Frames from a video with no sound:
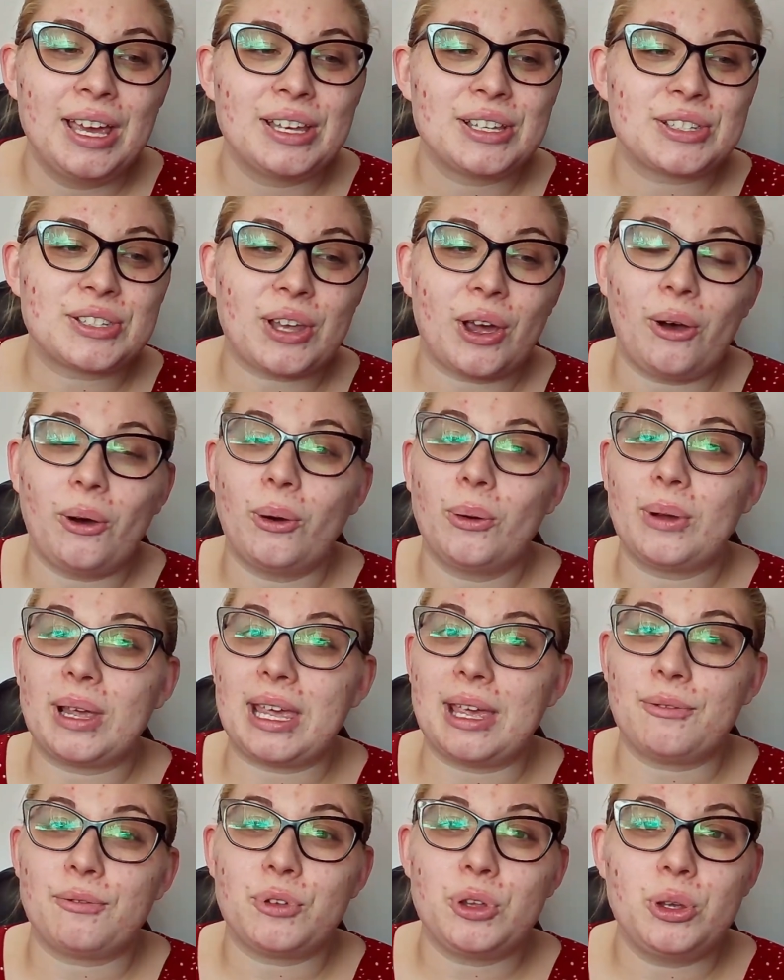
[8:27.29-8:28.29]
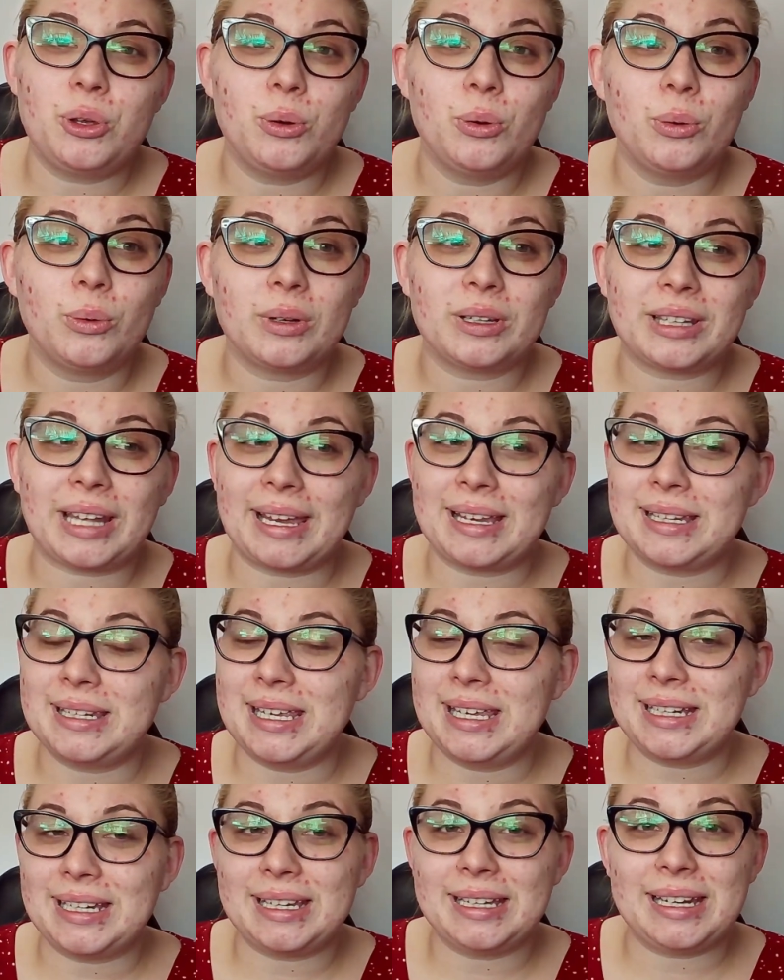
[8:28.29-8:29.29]
So if you like
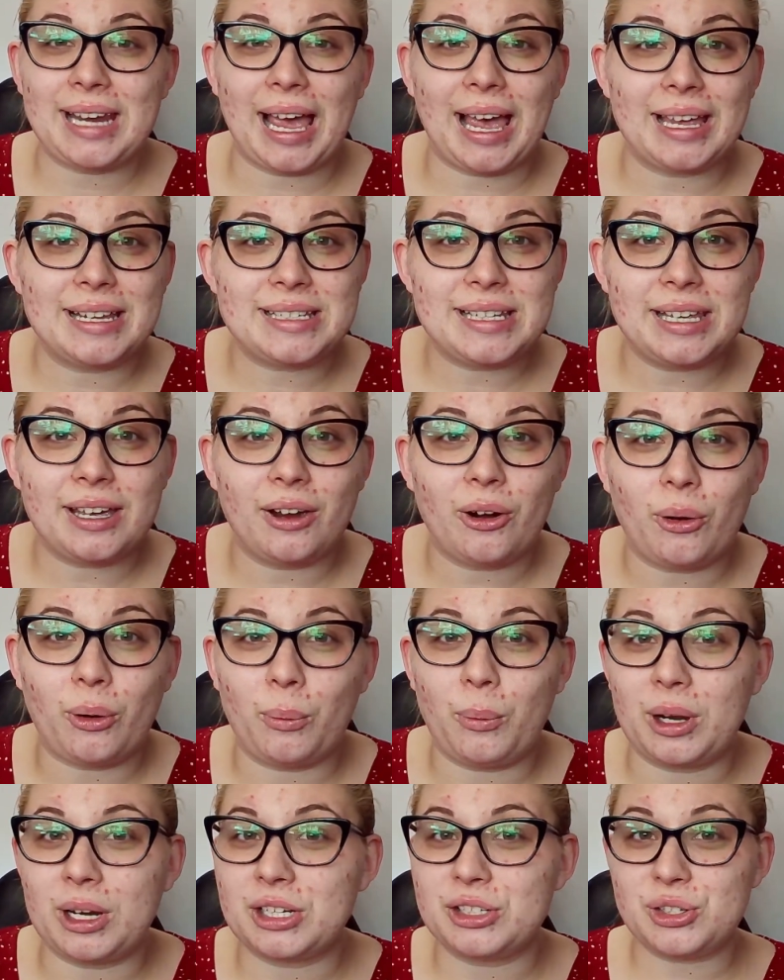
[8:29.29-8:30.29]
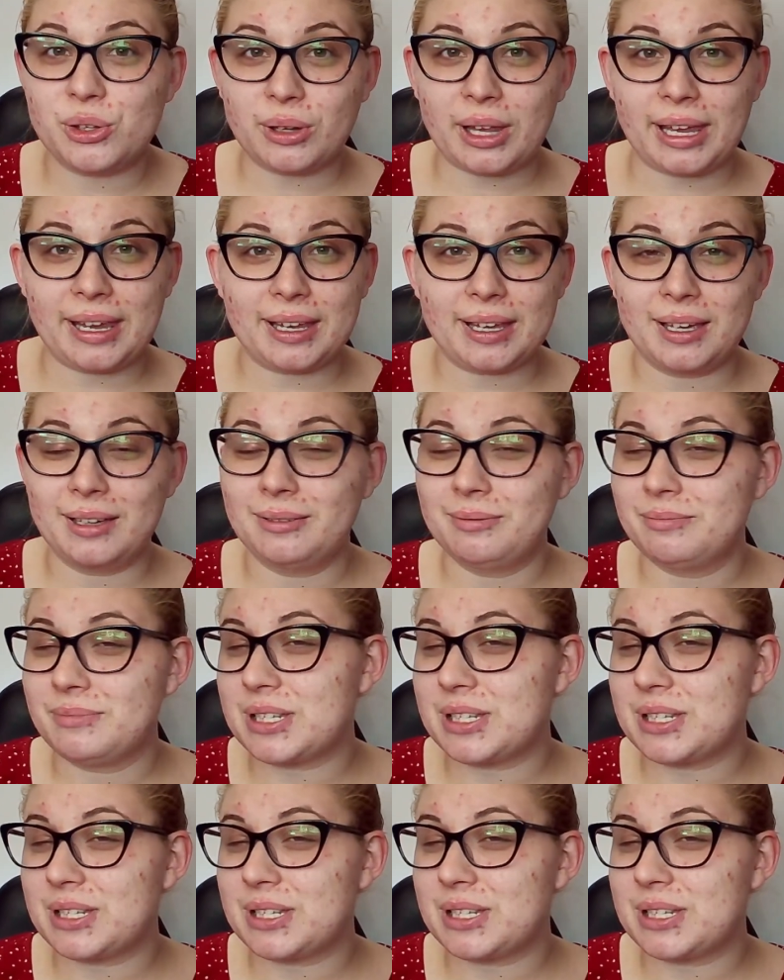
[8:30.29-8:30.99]
need an idea or want to do like